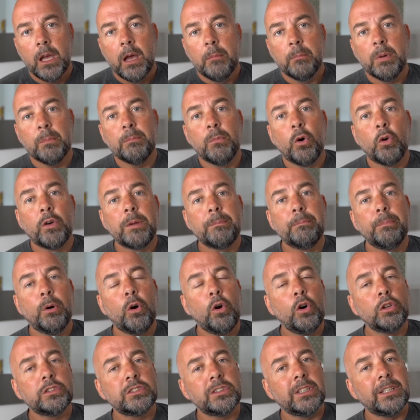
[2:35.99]
But more
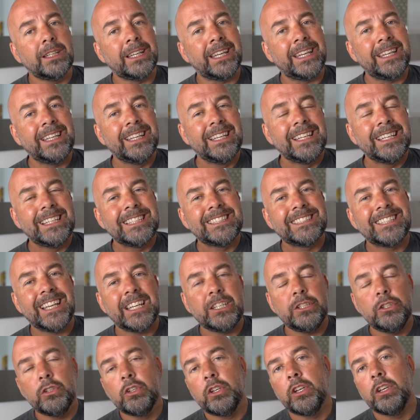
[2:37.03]
importantly is that
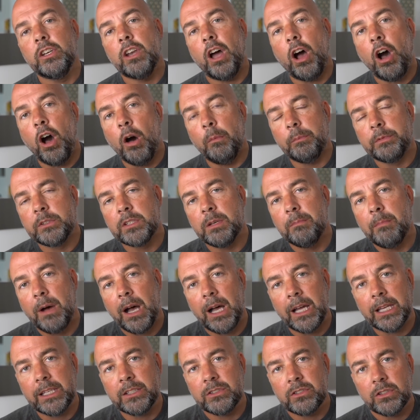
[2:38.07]
you can
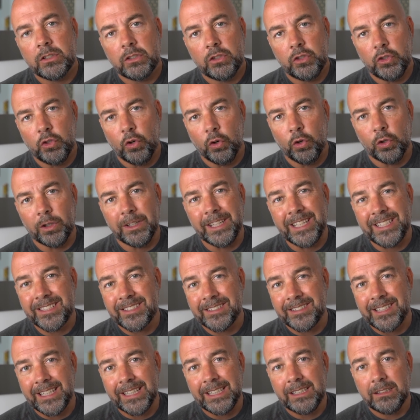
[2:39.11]
optimize your
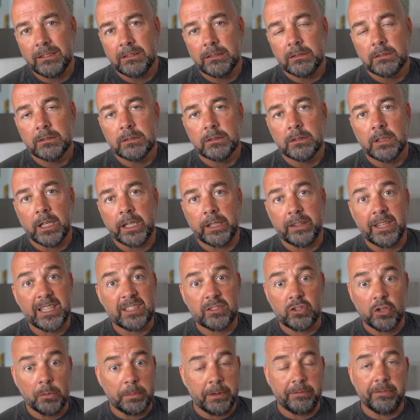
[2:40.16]
listing. This
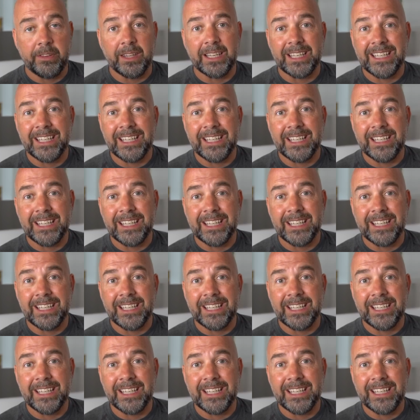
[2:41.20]
could be for the